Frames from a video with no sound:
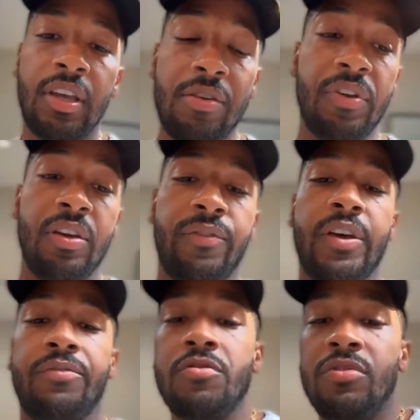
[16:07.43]

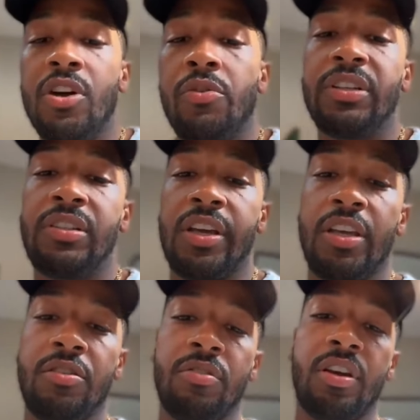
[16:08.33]
If you know it's
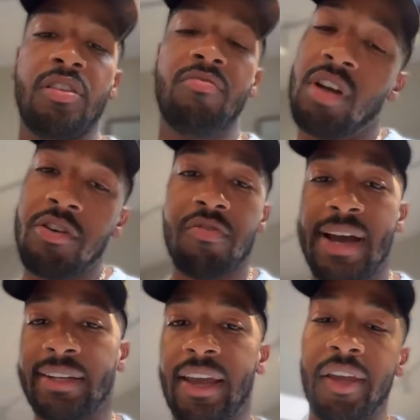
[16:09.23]
in you and you know you
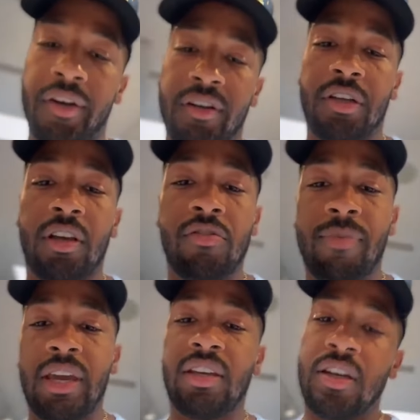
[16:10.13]
got that energy in
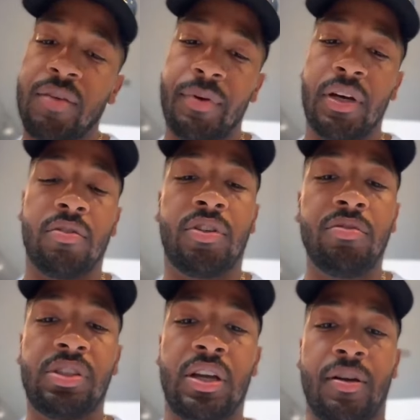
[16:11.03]
you, man, get up and go
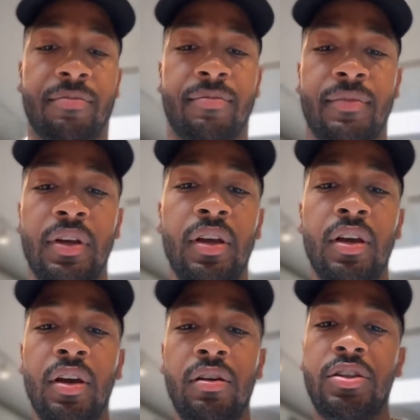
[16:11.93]
do something.
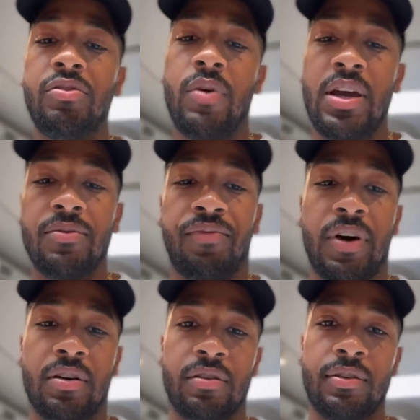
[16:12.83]
What you waiting
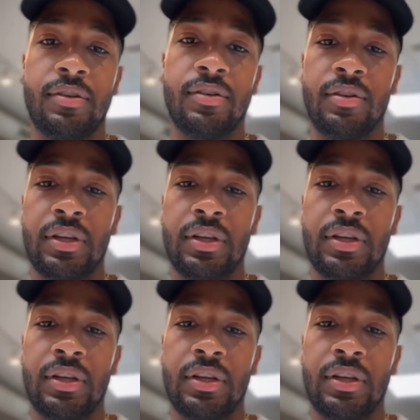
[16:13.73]
for?